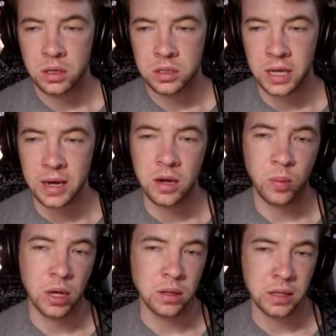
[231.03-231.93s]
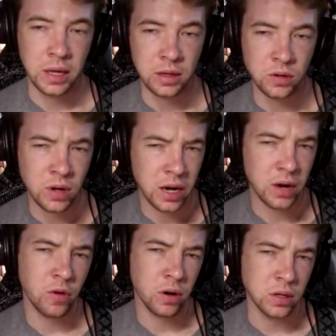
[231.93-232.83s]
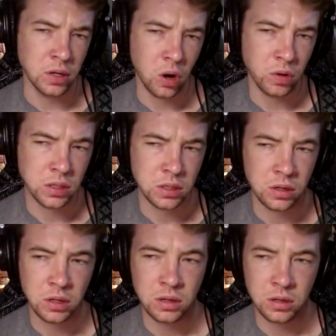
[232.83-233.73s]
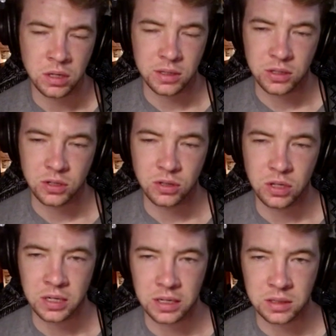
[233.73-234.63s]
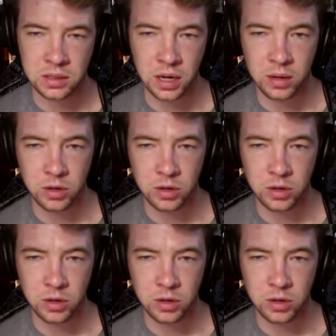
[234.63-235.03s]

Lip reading: take a melody that you kind of already know is good because it stood the test of time,